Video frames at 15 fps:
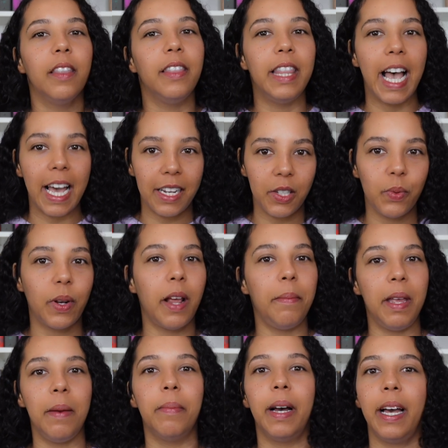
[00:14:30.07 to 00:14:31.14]
That is what I
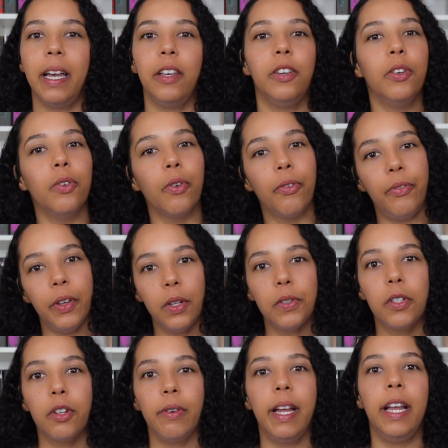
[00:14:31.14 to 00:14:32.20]
mean by you're
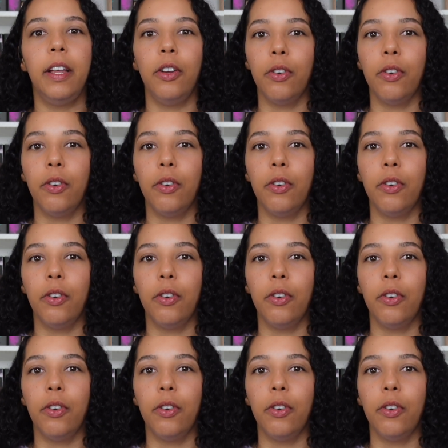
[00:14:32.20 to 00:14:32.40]
filtering